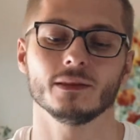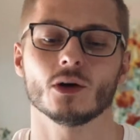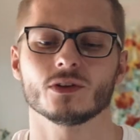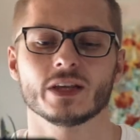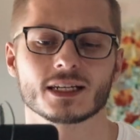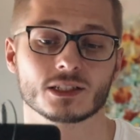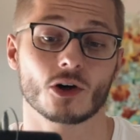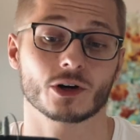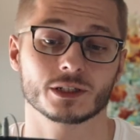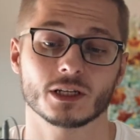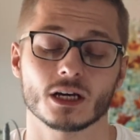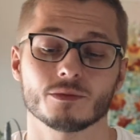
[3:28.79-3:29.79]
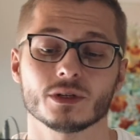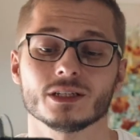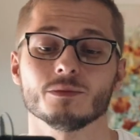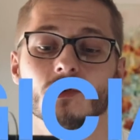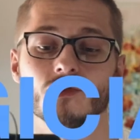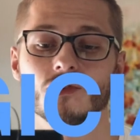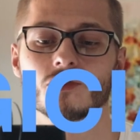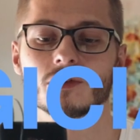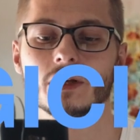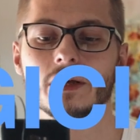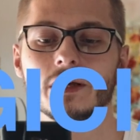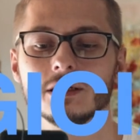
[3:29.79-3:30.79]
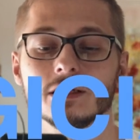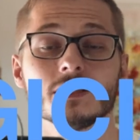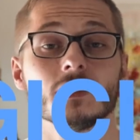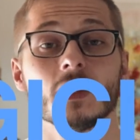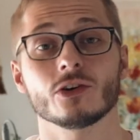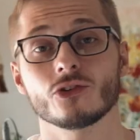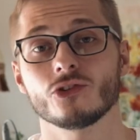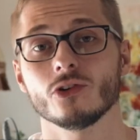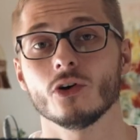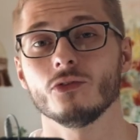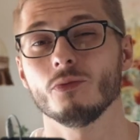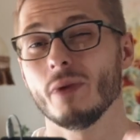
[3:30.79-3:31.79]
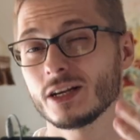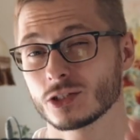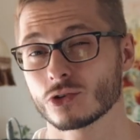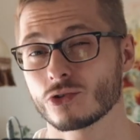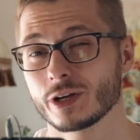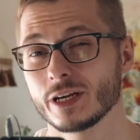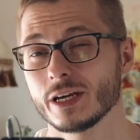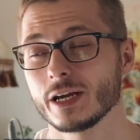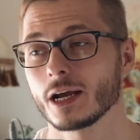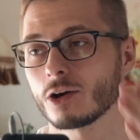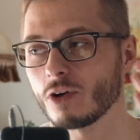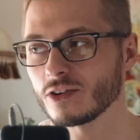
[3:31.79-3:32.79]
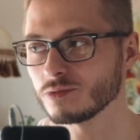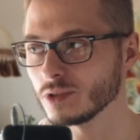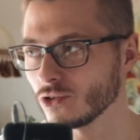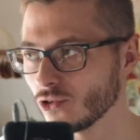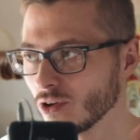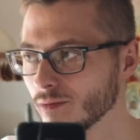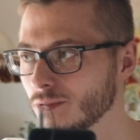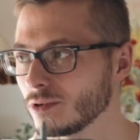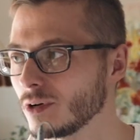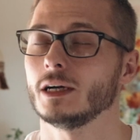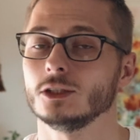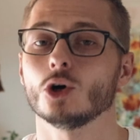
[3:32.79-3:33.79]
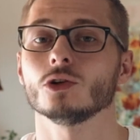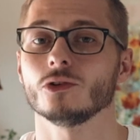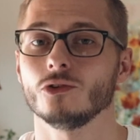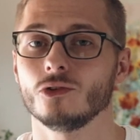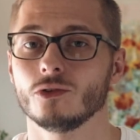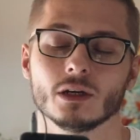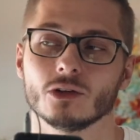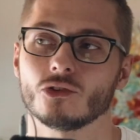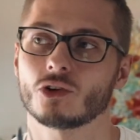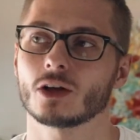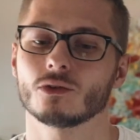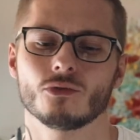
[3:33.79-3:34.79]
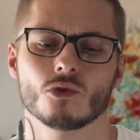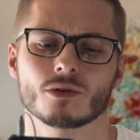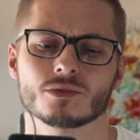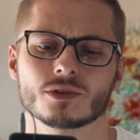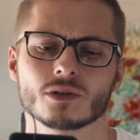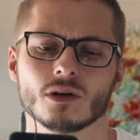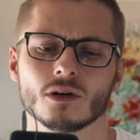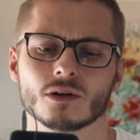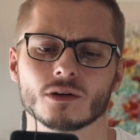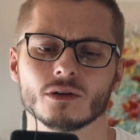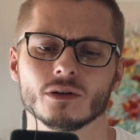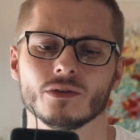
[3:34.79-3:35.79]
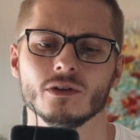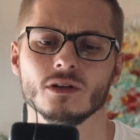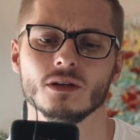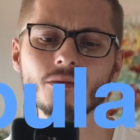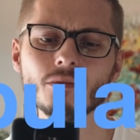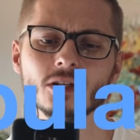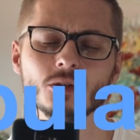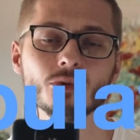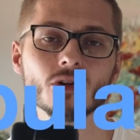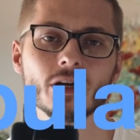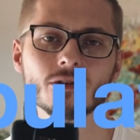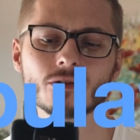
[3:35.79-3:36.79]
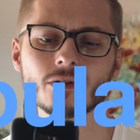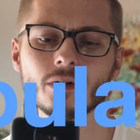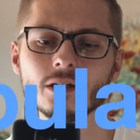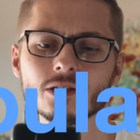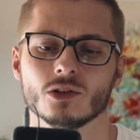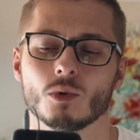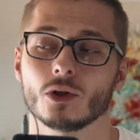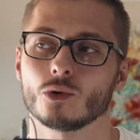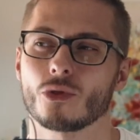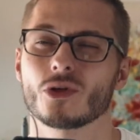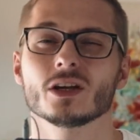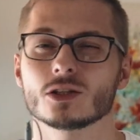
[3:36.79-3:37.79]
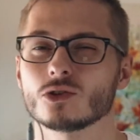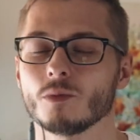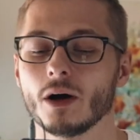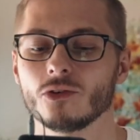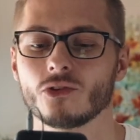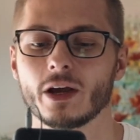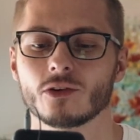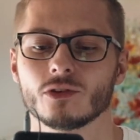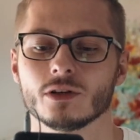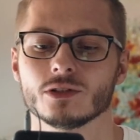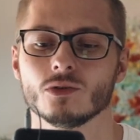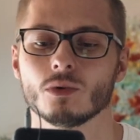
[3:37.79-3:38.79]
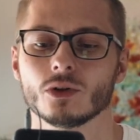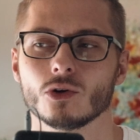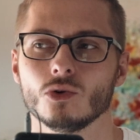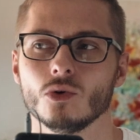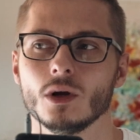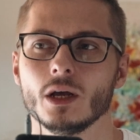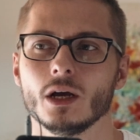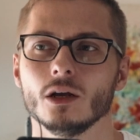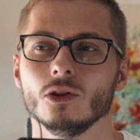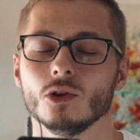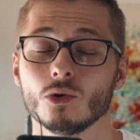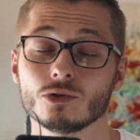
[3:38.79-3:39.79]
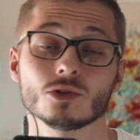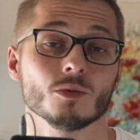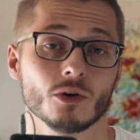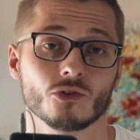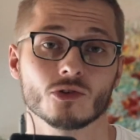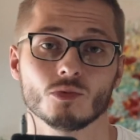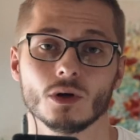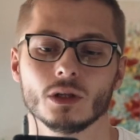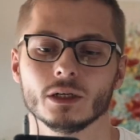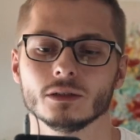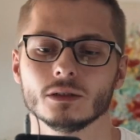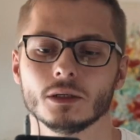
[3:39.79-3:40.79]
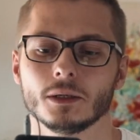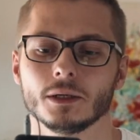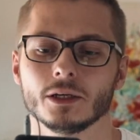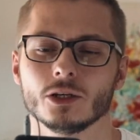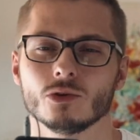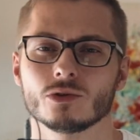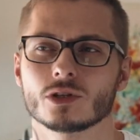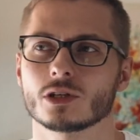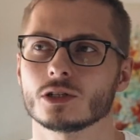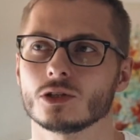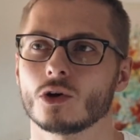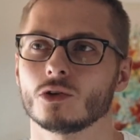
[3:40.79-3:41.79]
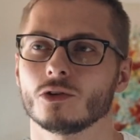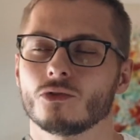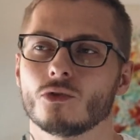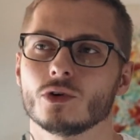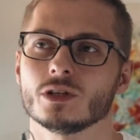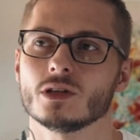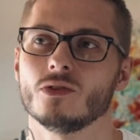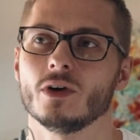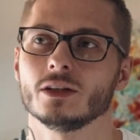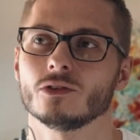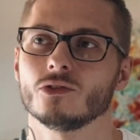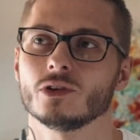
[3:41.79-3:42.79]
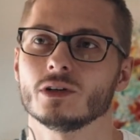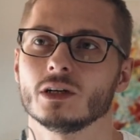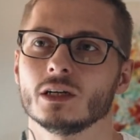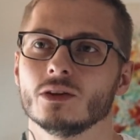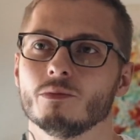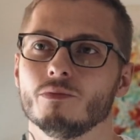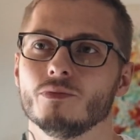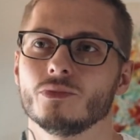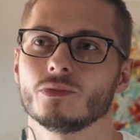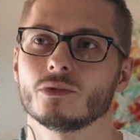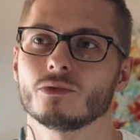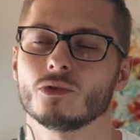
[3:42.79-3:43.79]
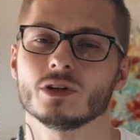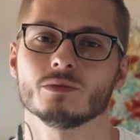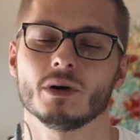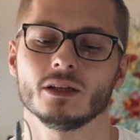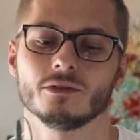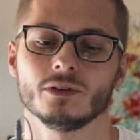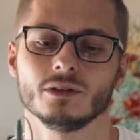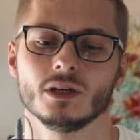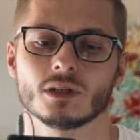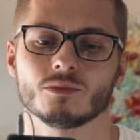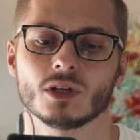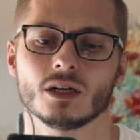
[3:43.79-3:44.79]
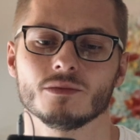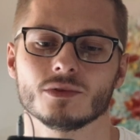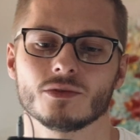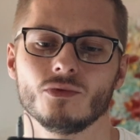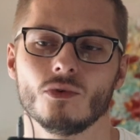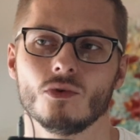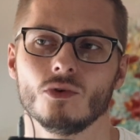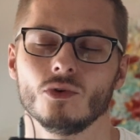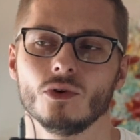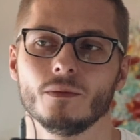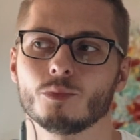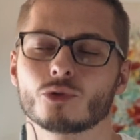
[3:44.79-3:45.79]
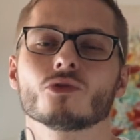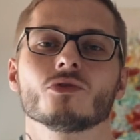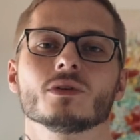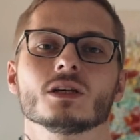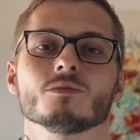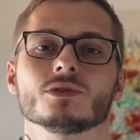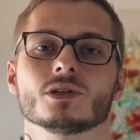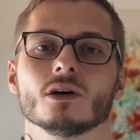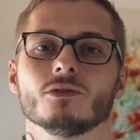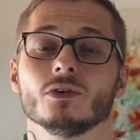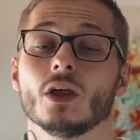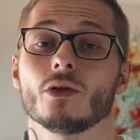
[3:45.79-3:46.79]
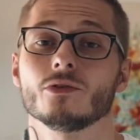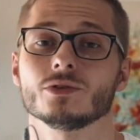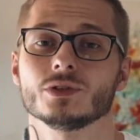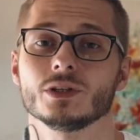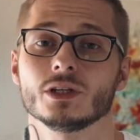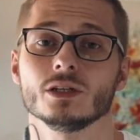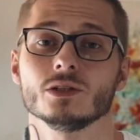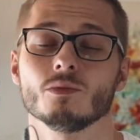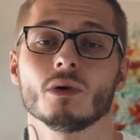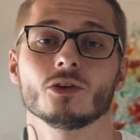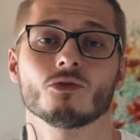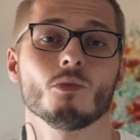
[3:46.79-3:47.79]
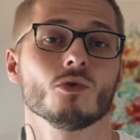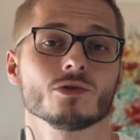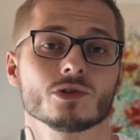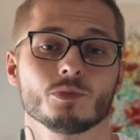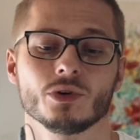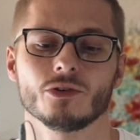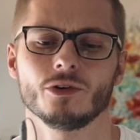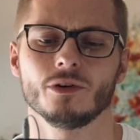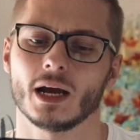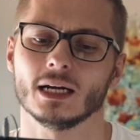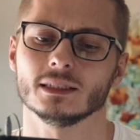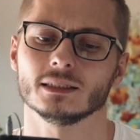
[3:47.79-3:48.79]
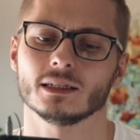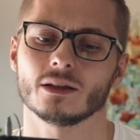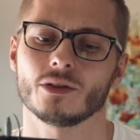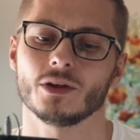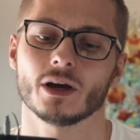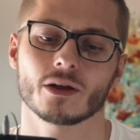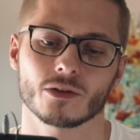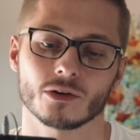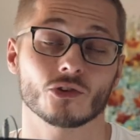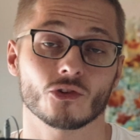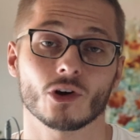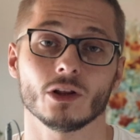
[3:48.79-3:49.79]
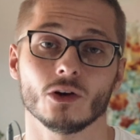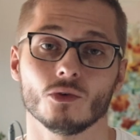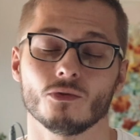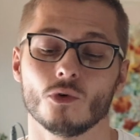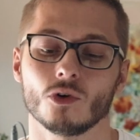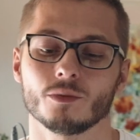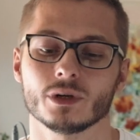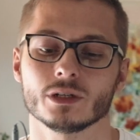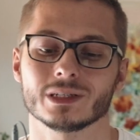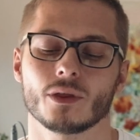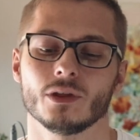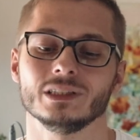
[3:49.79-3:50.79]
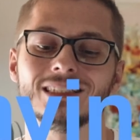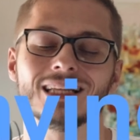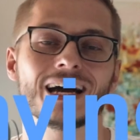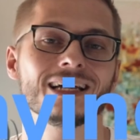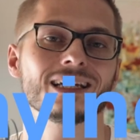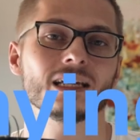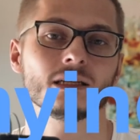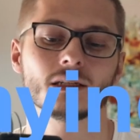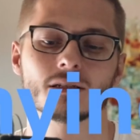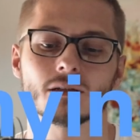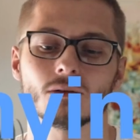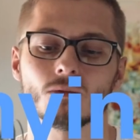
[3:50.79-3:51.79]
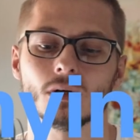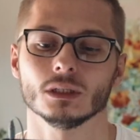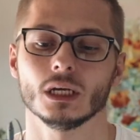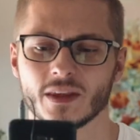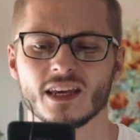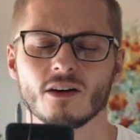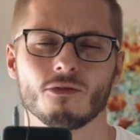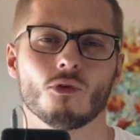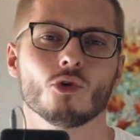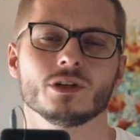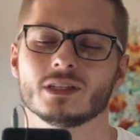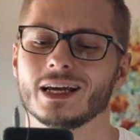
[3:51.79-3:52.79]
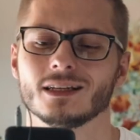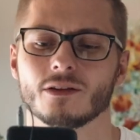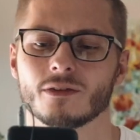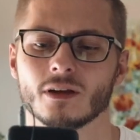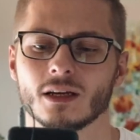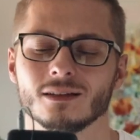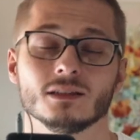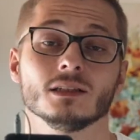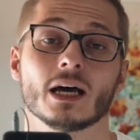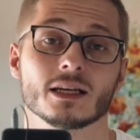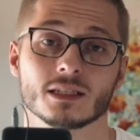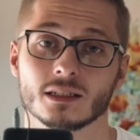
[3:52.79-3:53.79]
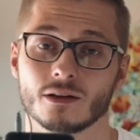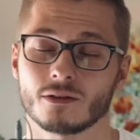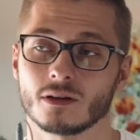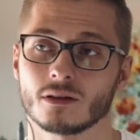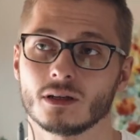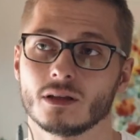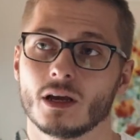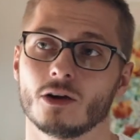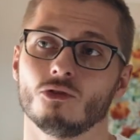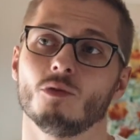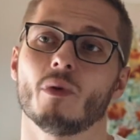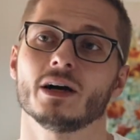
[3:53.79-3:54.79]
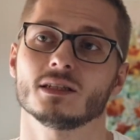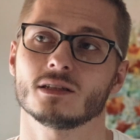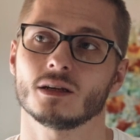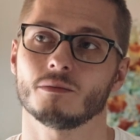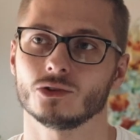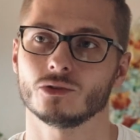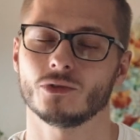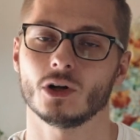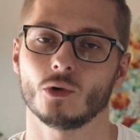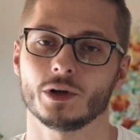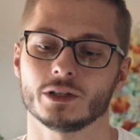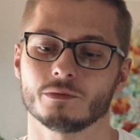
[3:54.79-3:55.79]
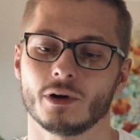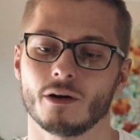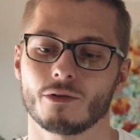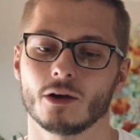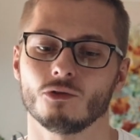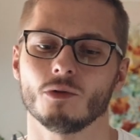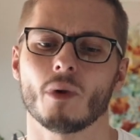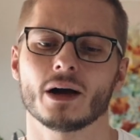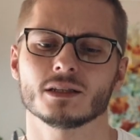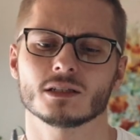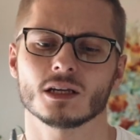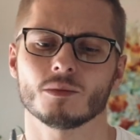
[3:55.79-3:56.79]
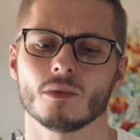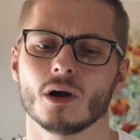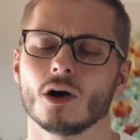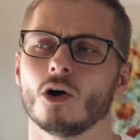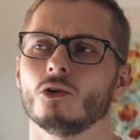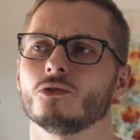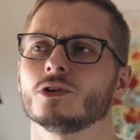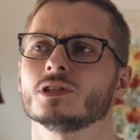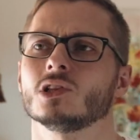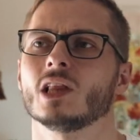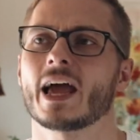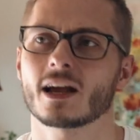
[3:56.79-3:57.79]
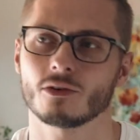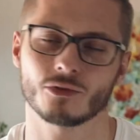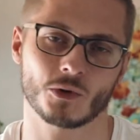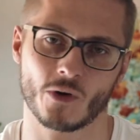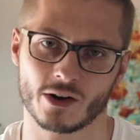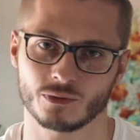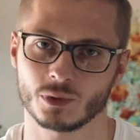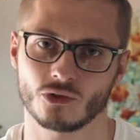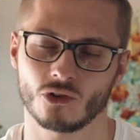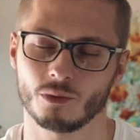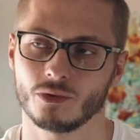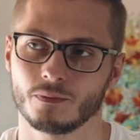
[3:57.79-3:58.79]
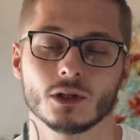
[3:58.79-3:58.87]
Now, the next archetype is Magician. It is an energy of mastery, craftsmanship, and knowledge. Its shadow forms are the manipulator, is the one who thinks too much, actually is the one who knows too much as well, and he uses his knowledge for his advantage and for his benefit, sometimes for proving himself and others that he's much more superior. And the other shadow form is the denying innocent one. He avoids anything and denies anything that reminds him to follow his path, reminds him of his lack of craftsmanship.